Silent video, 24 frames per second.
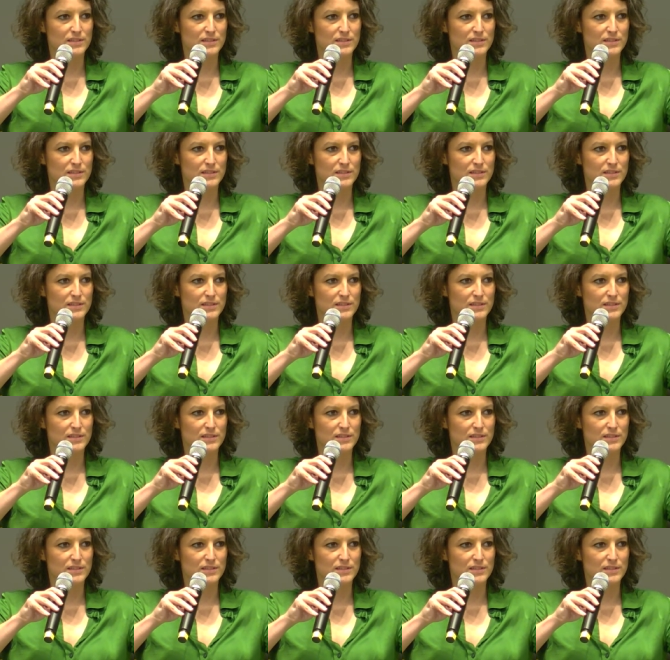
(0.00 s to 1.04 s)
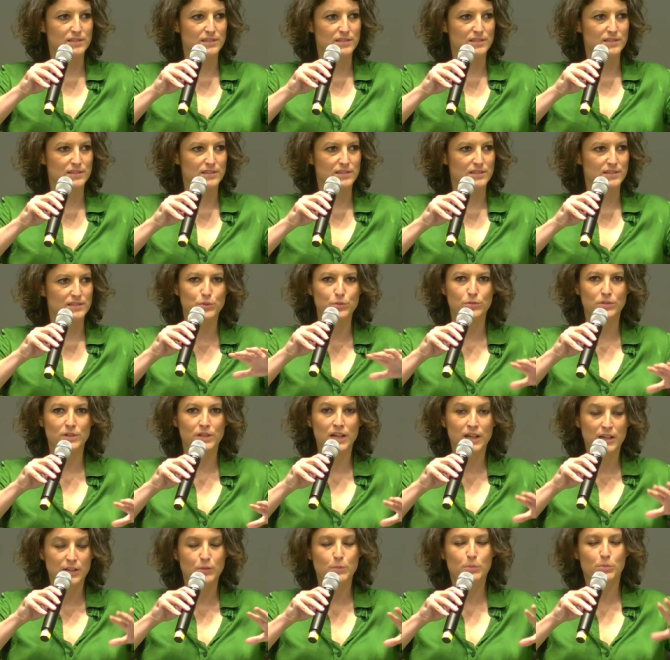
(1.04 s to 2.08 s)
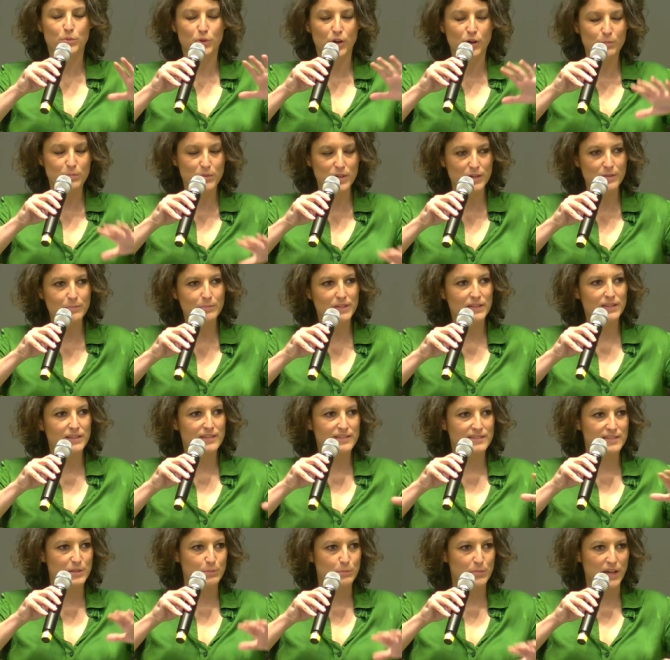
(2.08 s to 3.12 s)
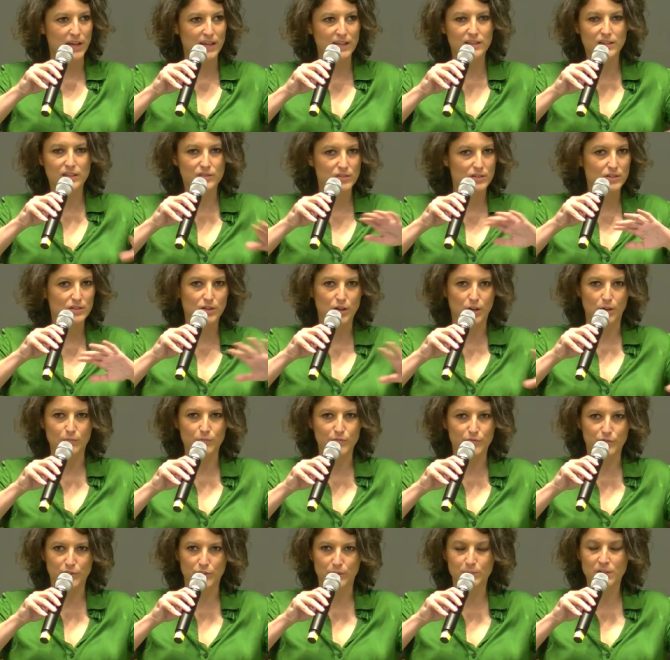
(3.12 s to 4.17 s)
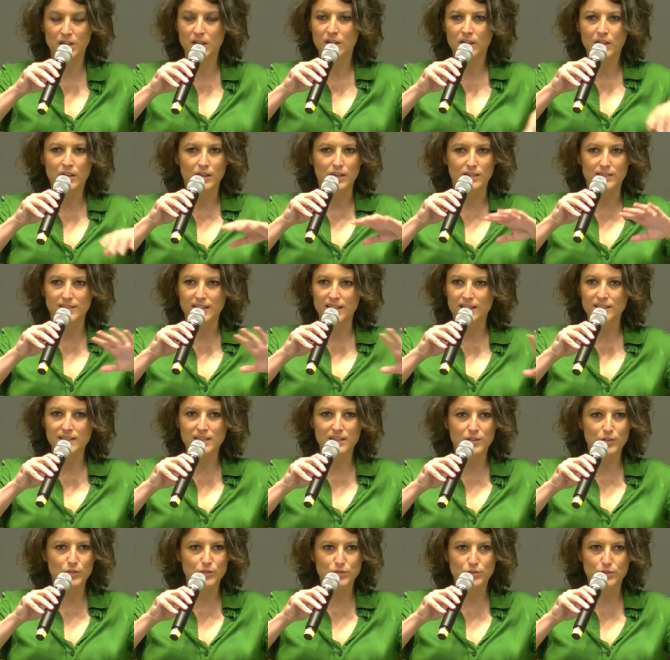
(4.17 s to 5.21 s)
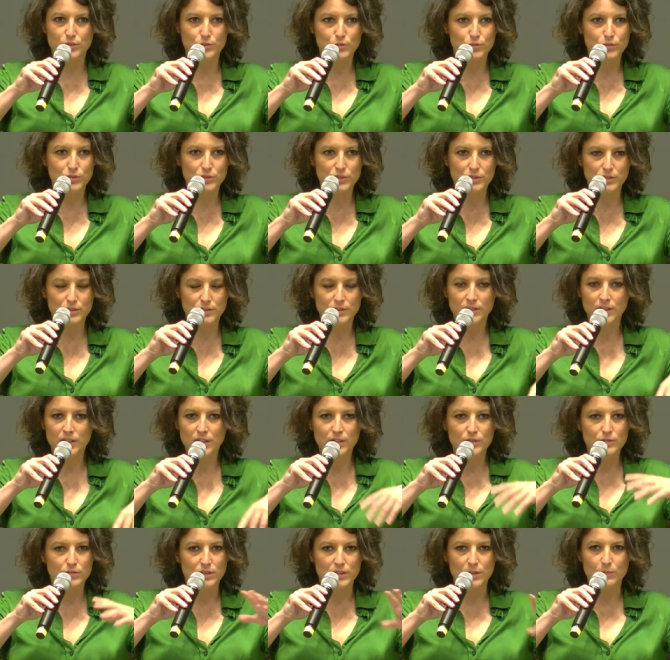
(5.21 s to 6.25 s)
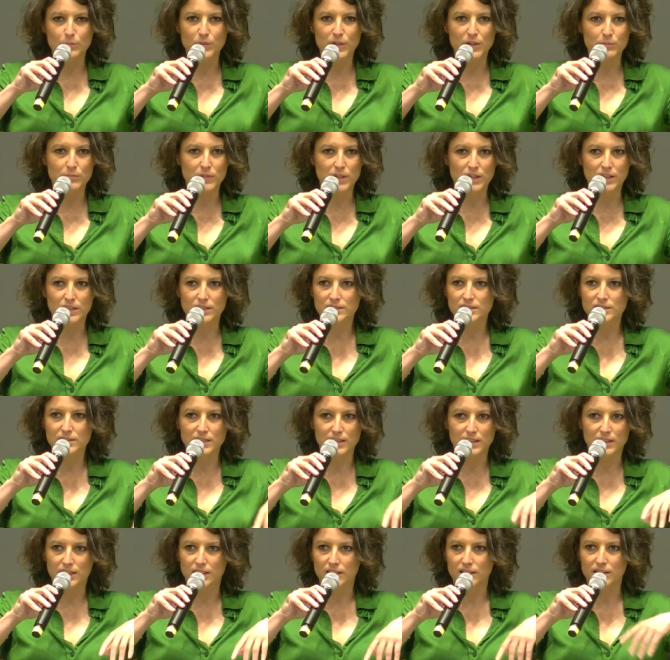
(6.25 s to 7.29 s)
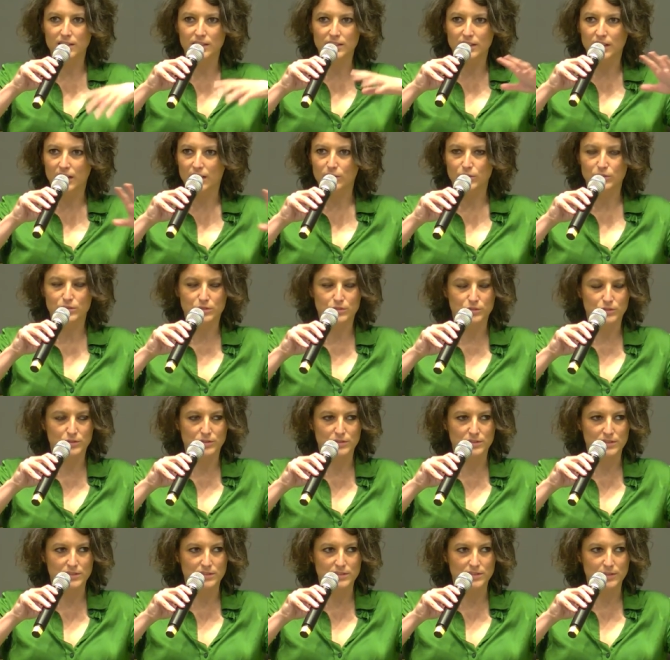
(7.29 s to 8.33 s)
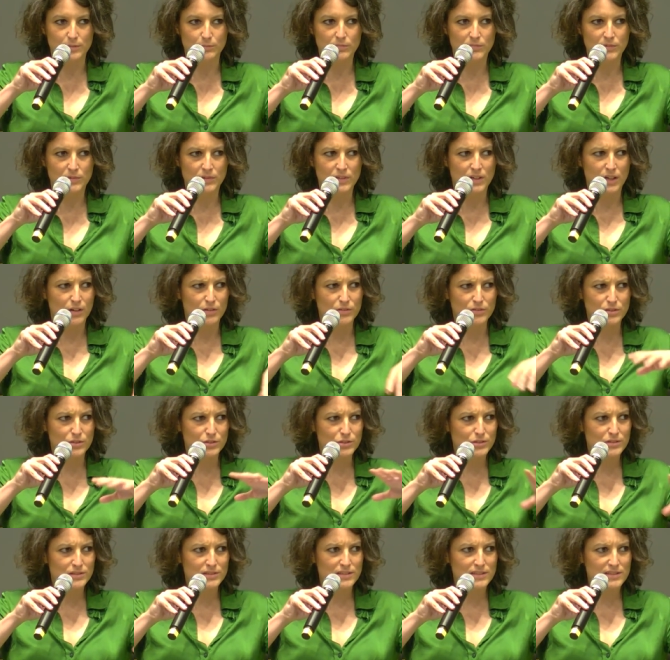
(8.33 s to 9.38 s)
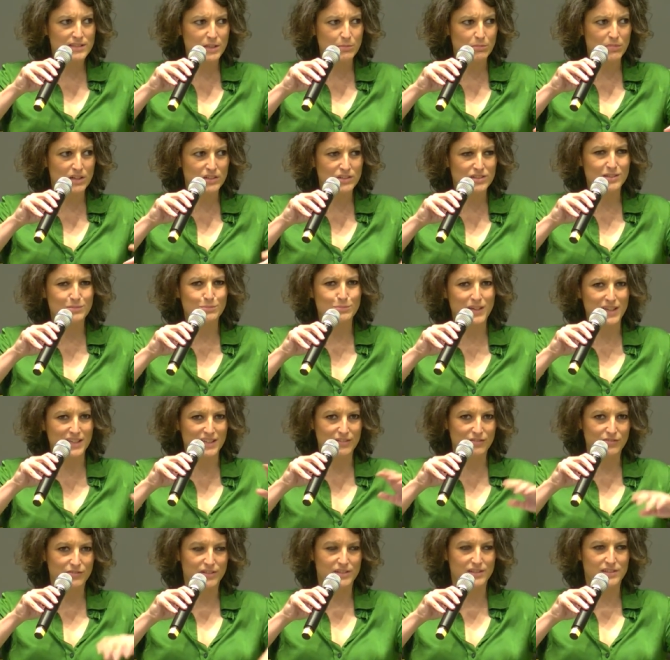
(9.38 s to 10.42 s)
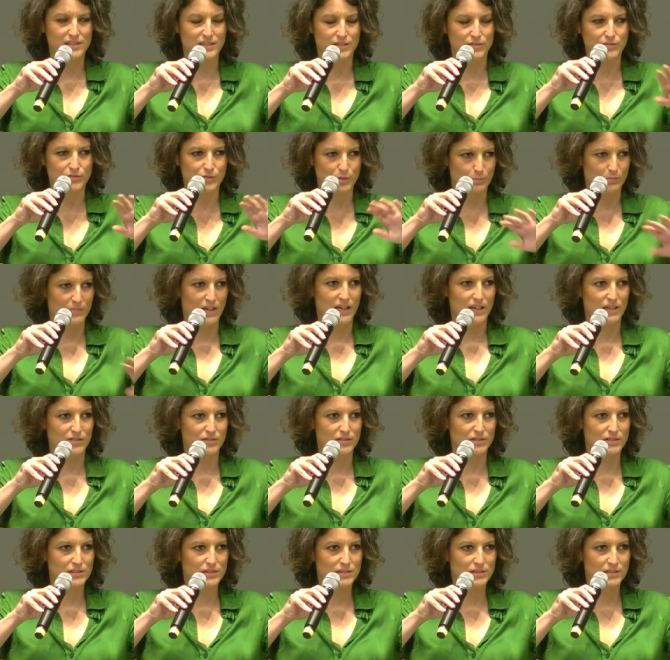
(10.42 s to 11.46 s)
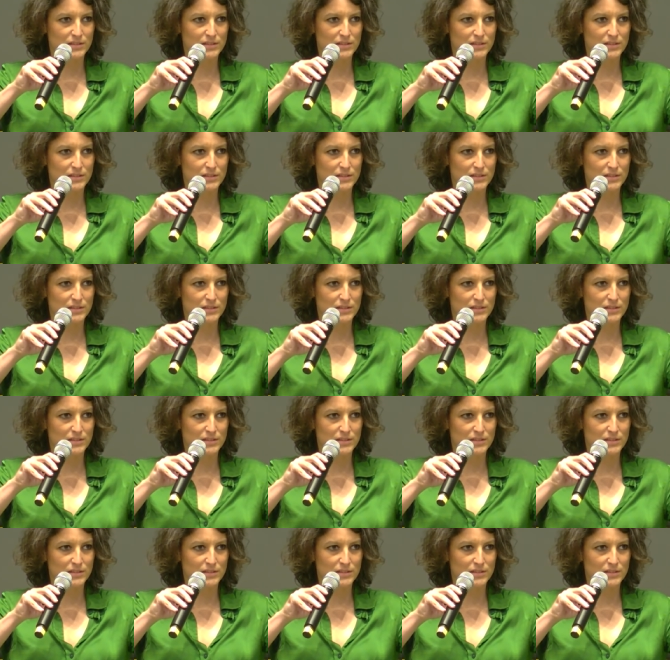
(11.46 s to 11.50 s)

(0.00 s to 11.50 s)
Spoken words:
This is something that is pure. The problem in this debate doesn't come from a technical solution to implement in our social system. Our social system actually benefiting from migrants.